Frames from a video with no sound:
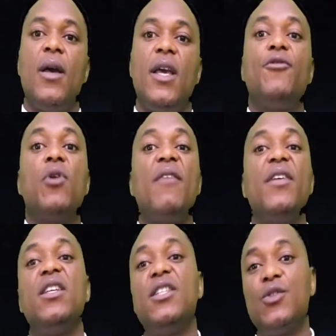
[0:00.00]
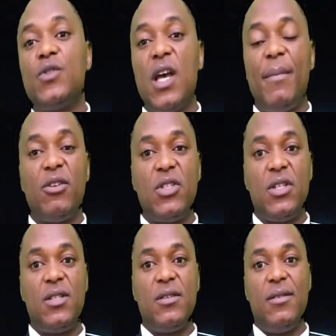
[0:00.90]
If you have anything to say about
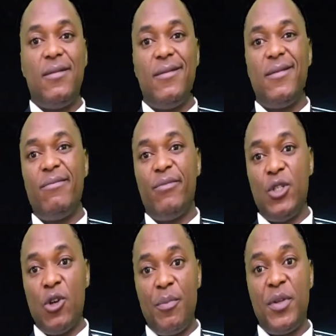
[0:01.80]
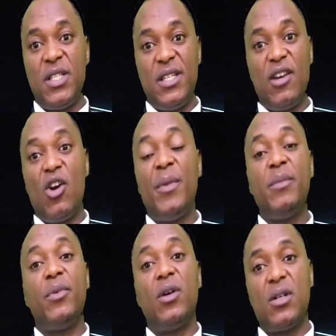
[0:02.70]
it, drop it in the
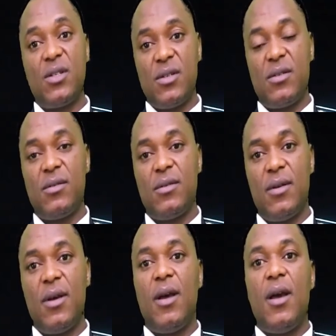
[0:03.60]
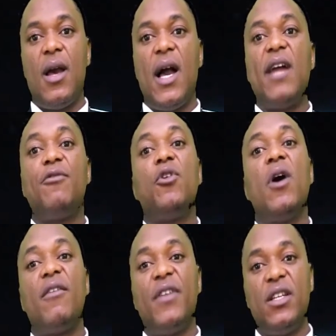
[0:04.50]
comment box. And if you don't
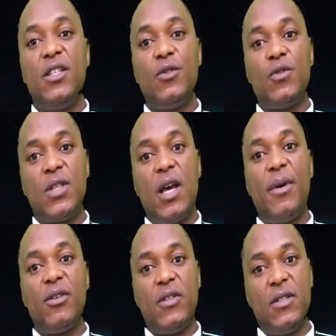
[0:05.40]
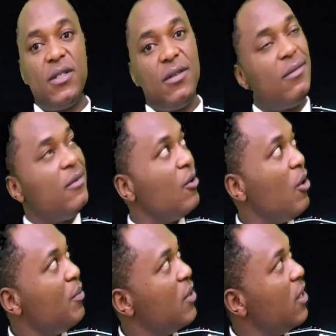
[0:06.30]
have anything to say about it, look
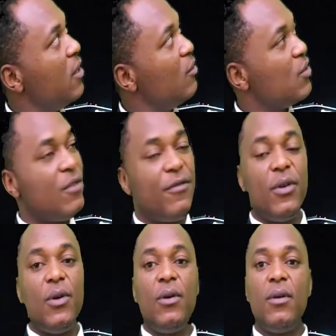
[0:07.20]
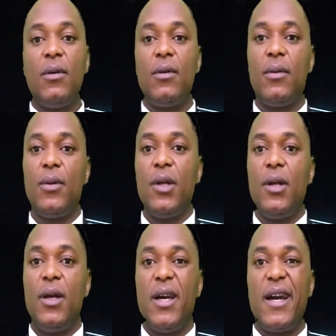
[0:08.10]
up here. You see follow.
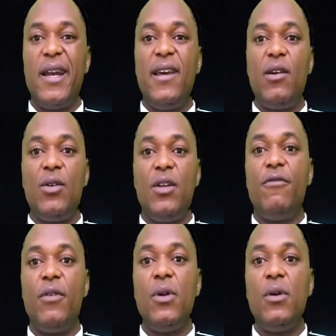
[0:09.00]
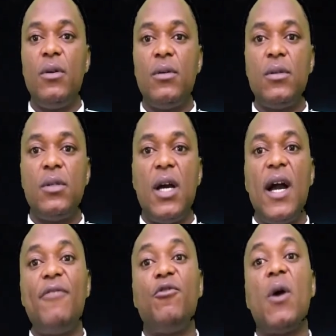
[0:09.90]
Click on the follow.
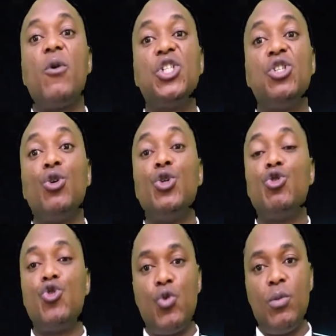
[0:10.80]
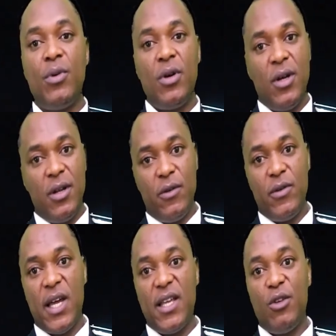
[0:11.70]
And if you are watching on YouTube, look
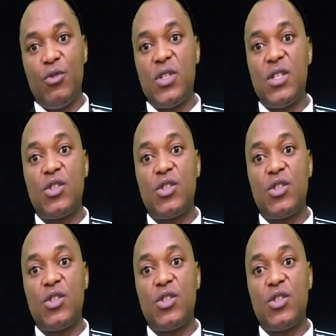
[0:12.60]
down here. You see